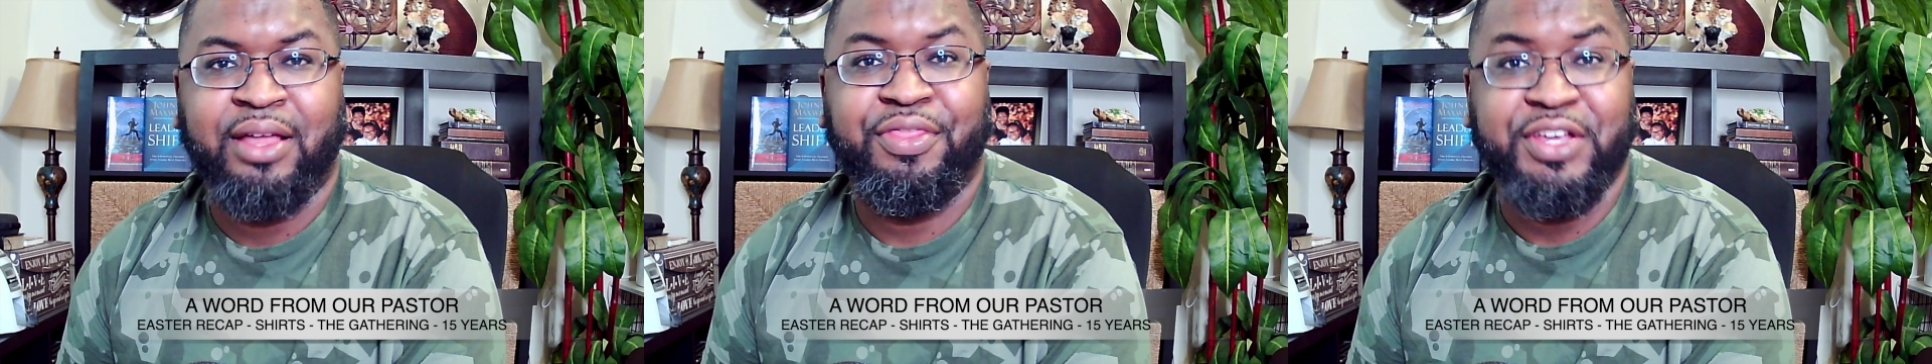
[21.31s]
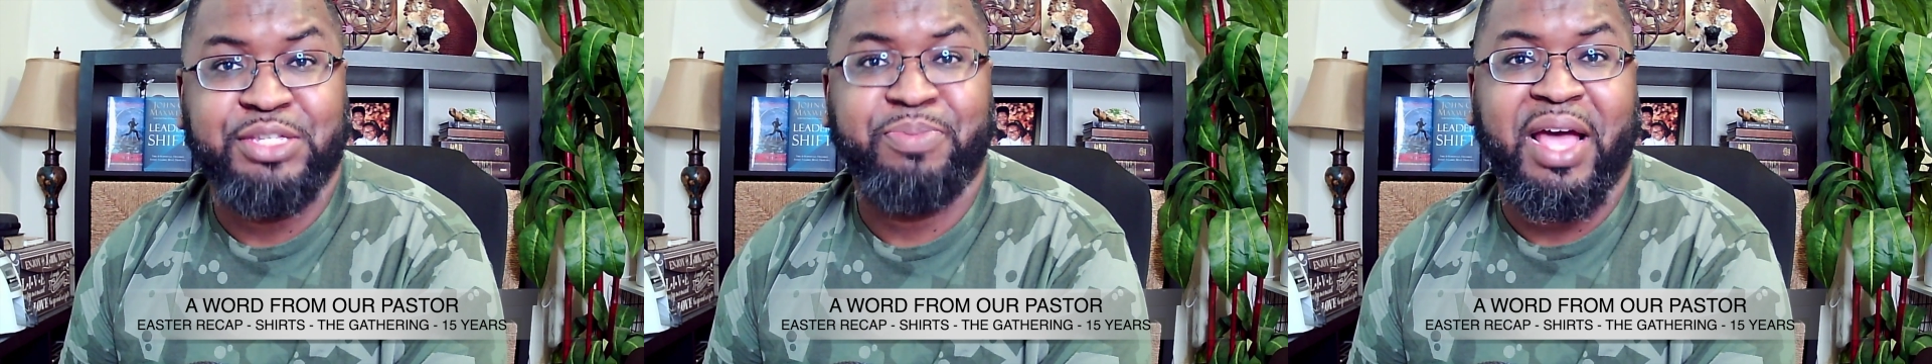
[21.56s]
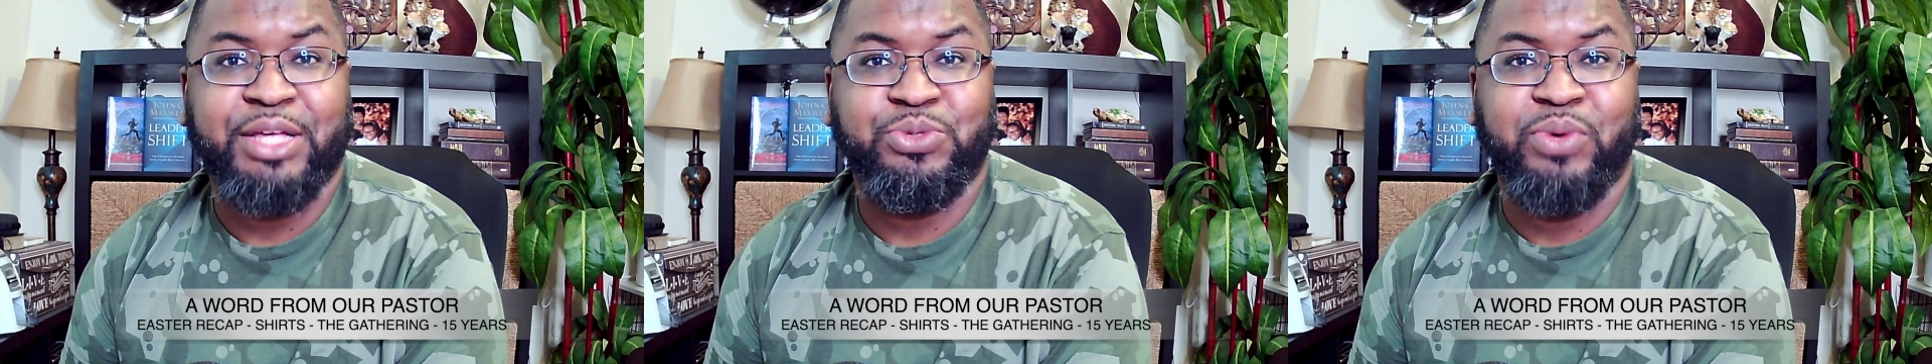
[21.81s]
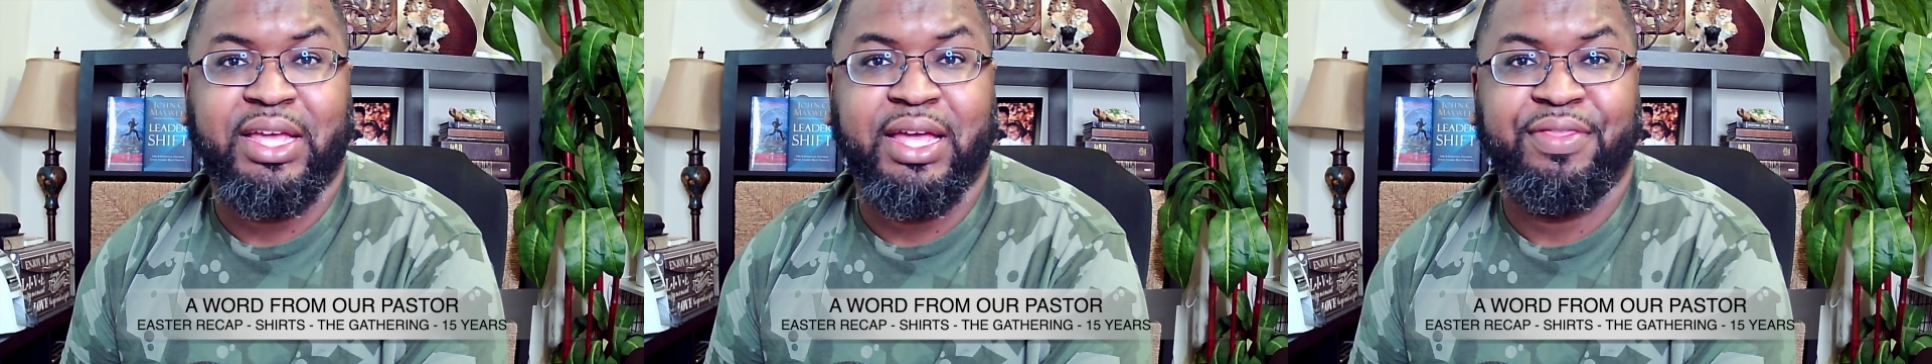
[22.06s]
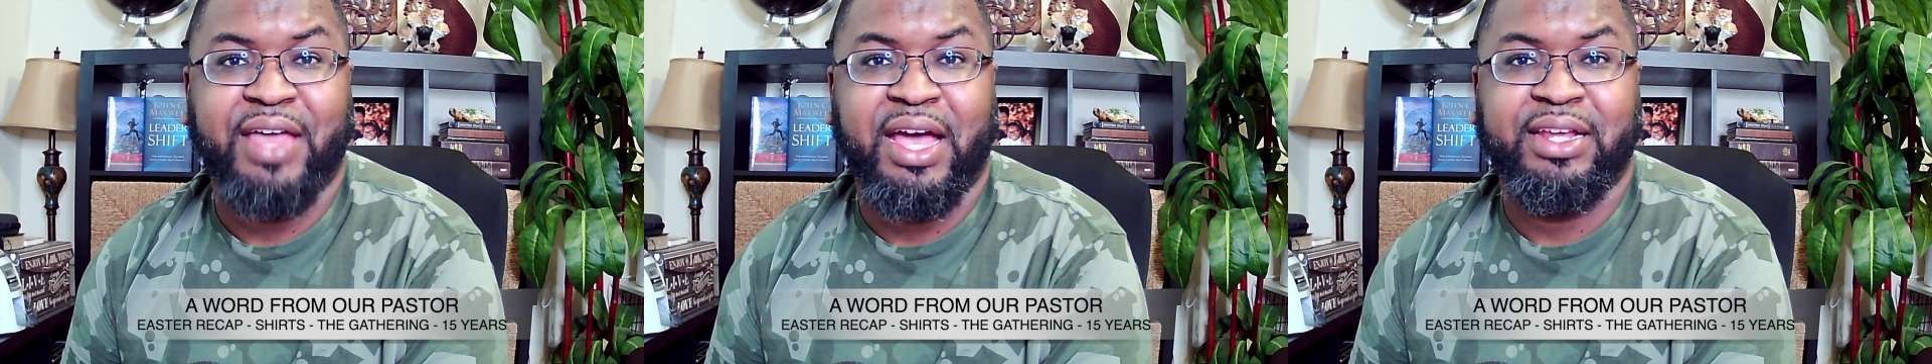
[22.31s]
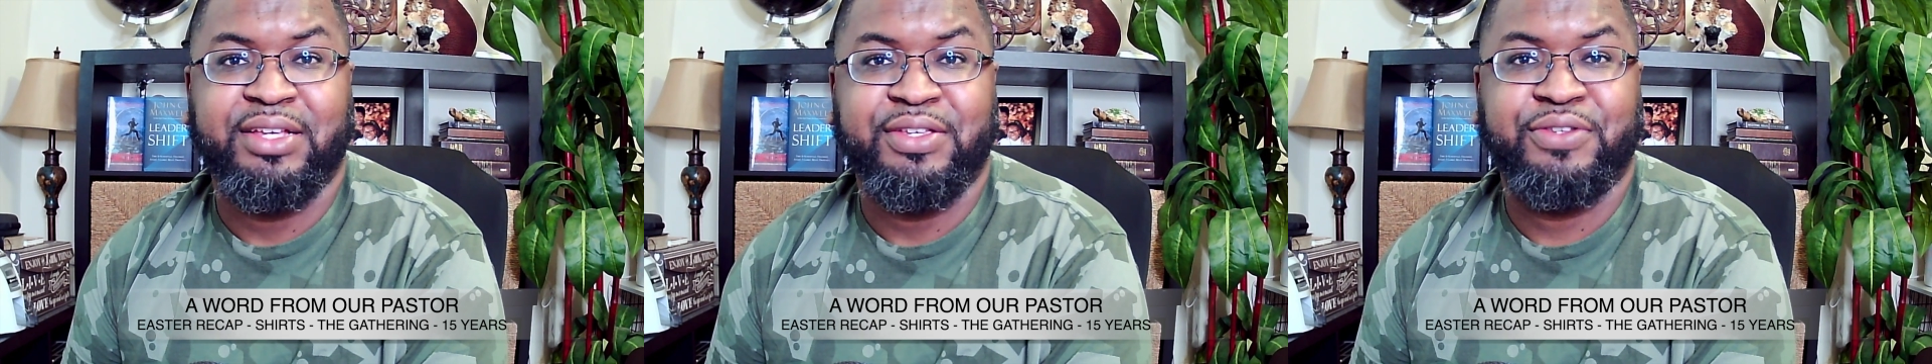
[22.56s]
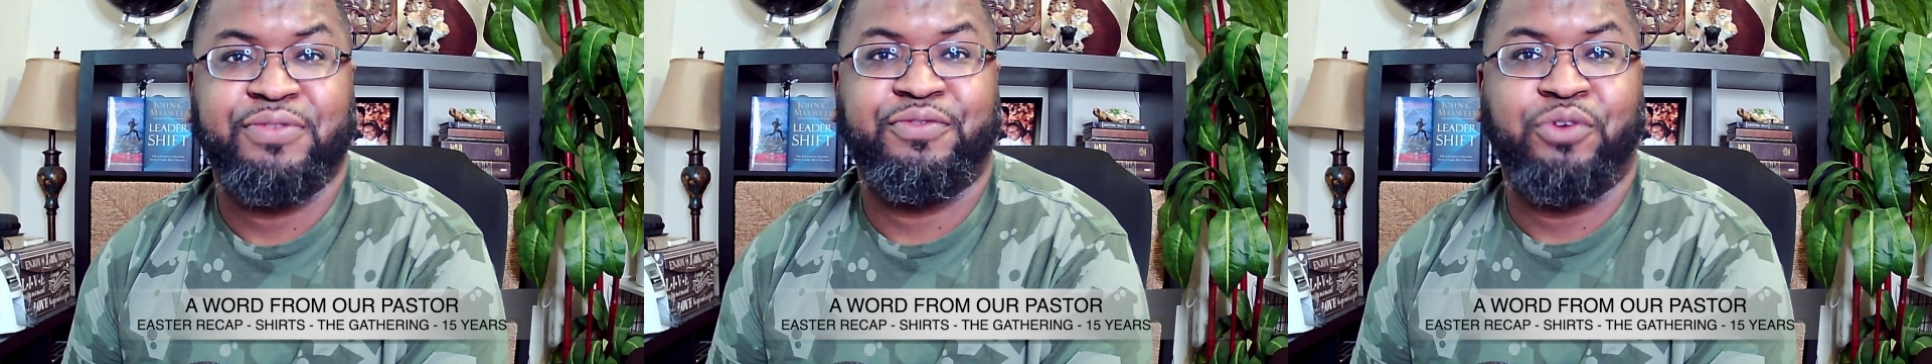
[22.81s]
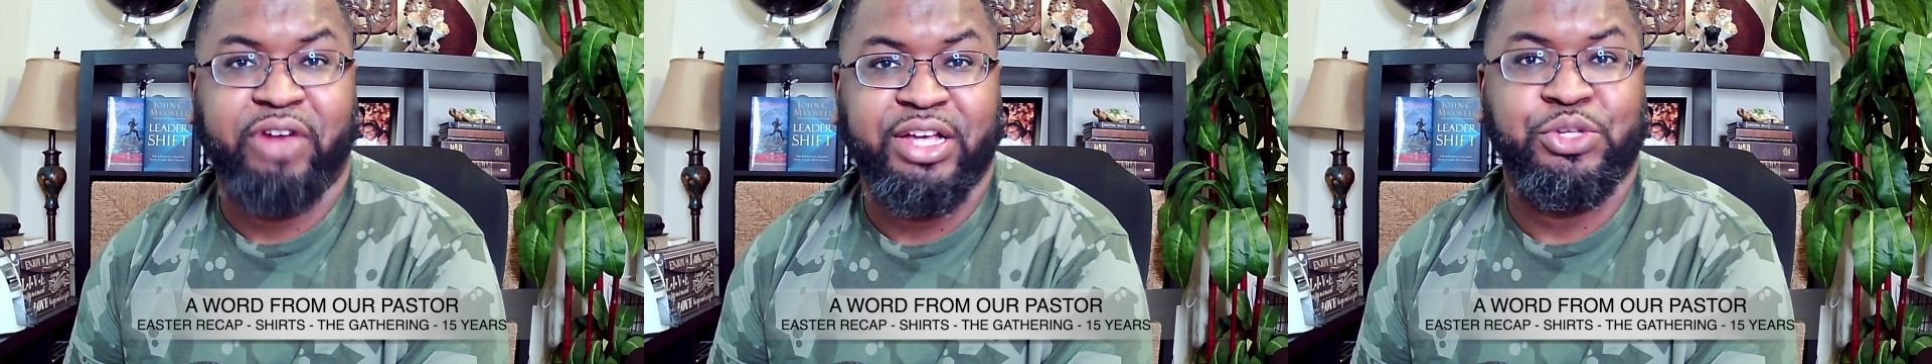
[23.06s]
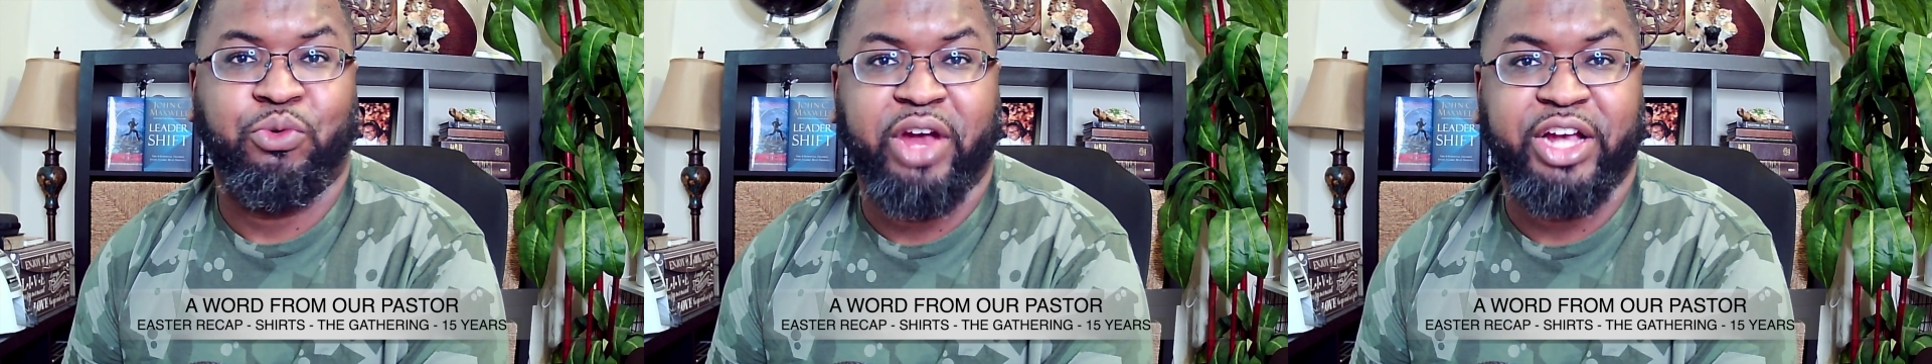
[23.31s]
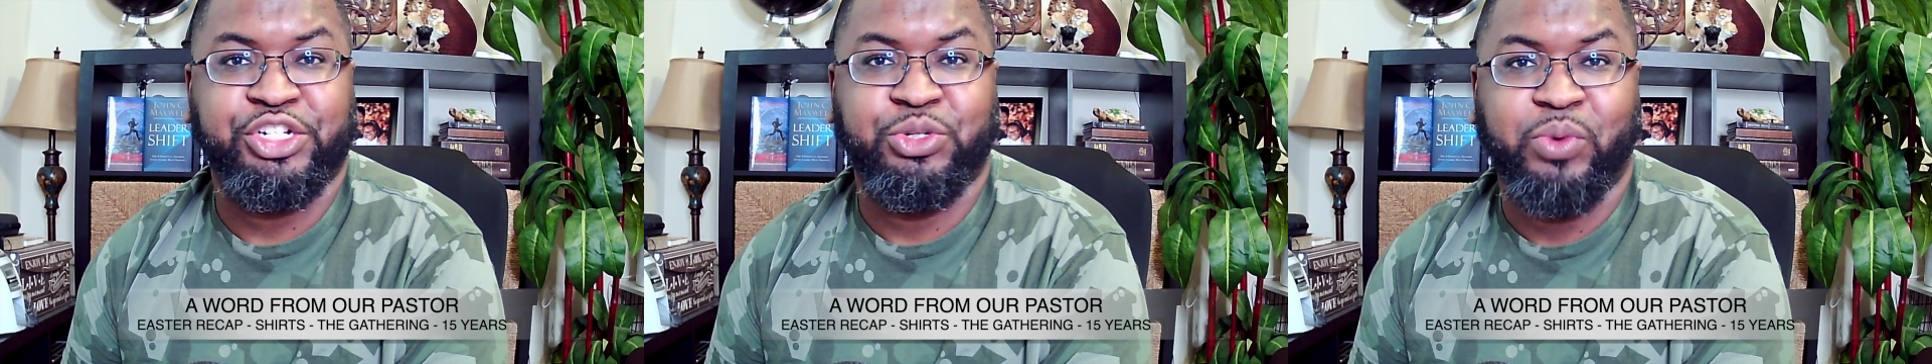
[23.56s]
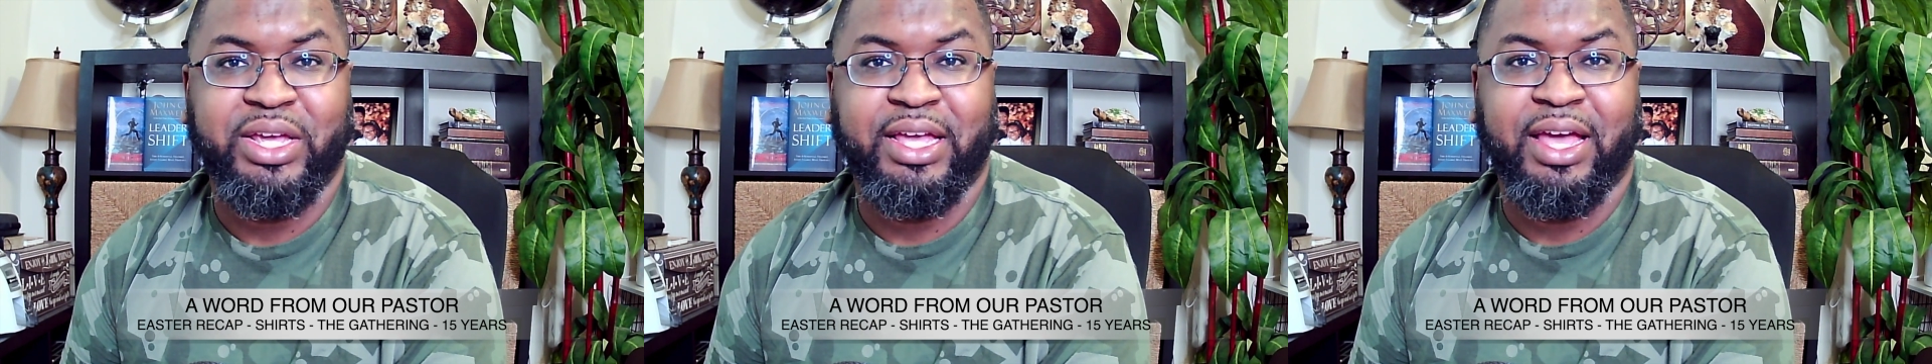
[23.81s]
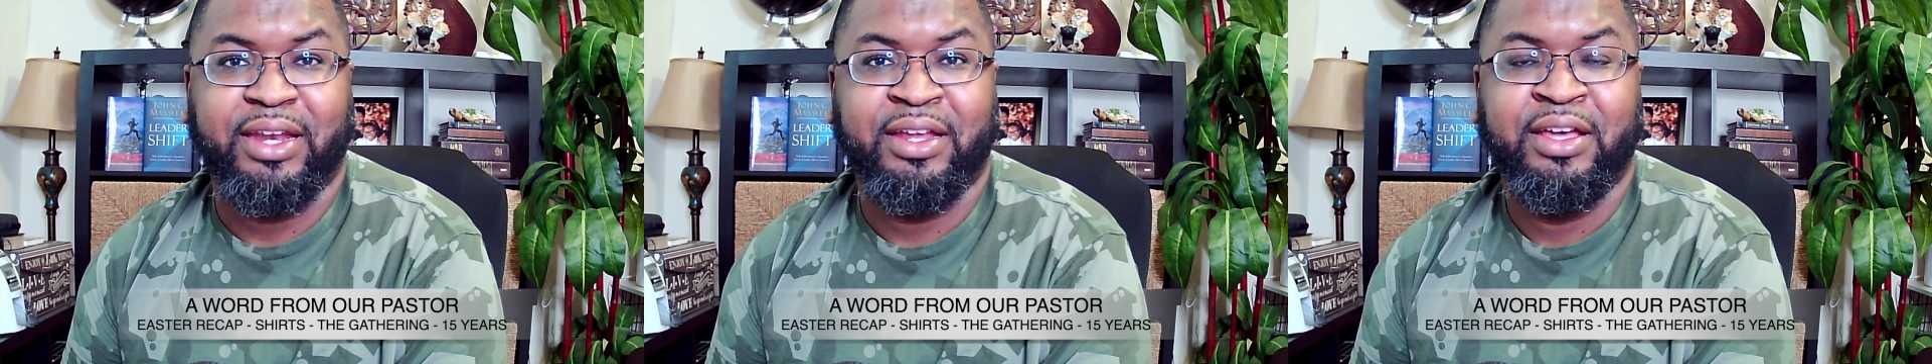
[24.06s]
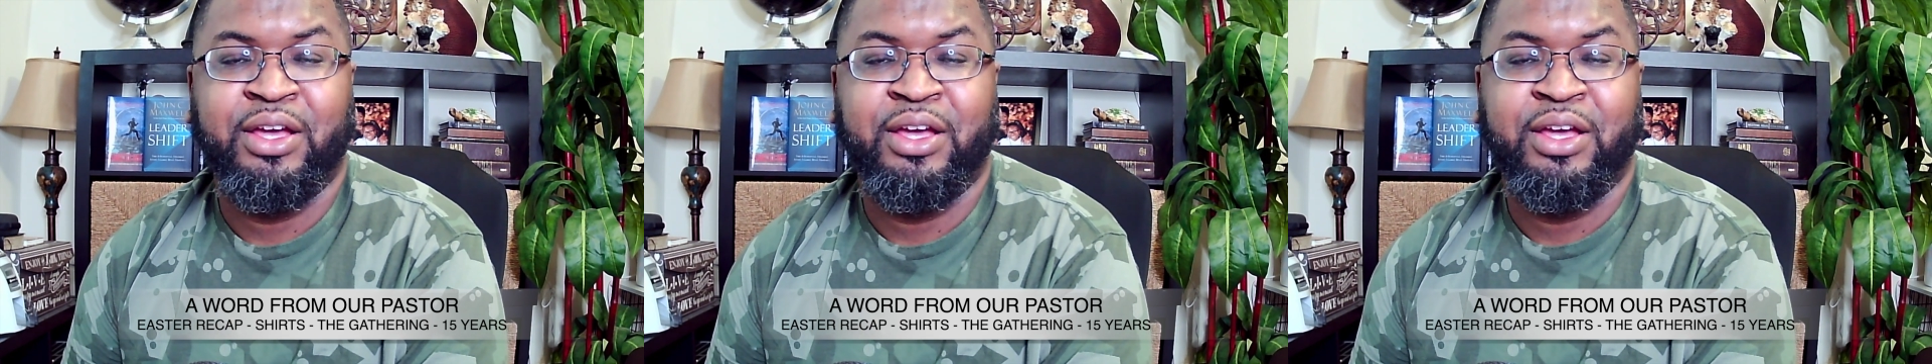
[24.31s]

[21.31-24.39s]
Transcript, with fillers: this past weekend, that is, for Resurrection Weekend.